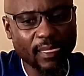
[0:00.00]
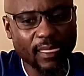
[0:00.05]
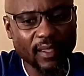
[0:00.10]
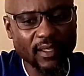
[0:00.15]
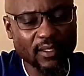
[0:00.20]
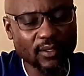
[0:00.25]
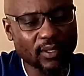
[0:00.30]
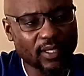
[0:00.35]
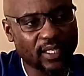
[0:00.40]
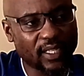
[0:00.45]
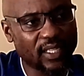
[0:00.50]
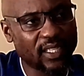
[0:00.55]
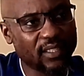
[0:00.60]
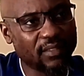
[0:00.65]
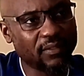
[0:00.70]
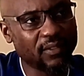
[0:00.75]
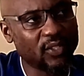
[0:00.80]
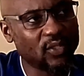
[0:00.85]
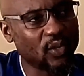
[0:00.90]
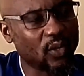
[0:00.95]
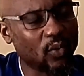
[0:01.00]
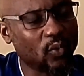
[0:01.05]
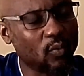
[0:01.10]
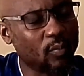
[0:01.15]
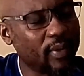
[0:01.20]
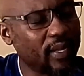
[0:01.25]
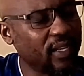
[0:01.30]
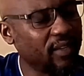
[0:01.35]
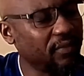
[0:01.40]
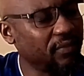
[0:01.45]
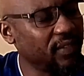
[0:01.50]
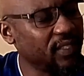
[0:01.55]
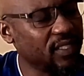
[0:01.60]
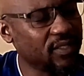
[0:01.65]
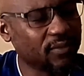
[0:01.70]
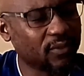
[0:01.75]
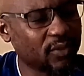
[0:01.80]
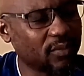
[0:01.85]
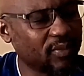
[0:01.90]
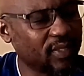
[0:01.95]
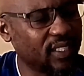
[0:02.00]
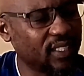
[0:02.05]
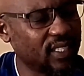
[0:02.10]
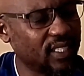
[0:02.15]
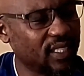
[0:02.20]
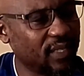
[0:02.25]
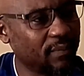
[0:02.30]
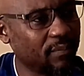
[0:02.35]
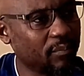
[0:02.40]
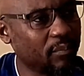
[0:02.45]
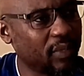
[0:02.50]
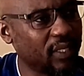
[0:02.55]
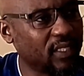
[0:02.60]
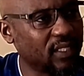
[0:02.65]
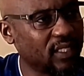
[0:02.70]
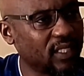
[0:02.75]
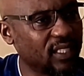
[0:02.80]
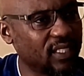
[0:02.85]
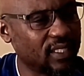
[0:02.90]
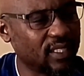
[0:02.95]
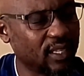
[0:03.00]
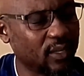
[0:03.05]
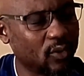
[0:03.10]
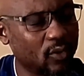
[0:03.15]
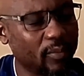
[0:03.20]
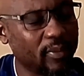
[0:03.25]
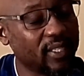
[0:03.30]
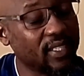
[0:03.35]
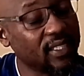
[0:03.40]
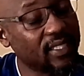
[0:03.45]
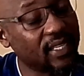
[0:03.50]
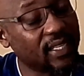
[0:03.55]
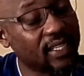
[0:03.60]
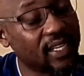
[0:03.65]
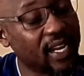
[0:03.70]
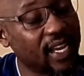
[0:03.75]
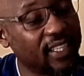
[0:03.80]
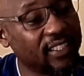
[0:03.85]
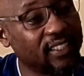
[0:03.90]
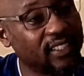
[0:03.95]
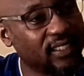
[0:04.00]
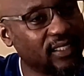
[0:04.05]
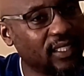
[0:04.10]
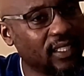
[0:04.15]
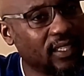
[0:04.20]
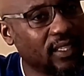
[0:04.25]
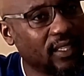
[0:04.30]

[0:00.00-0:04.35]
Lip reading: It's not an individual who benefits from the team, but it's the community at large.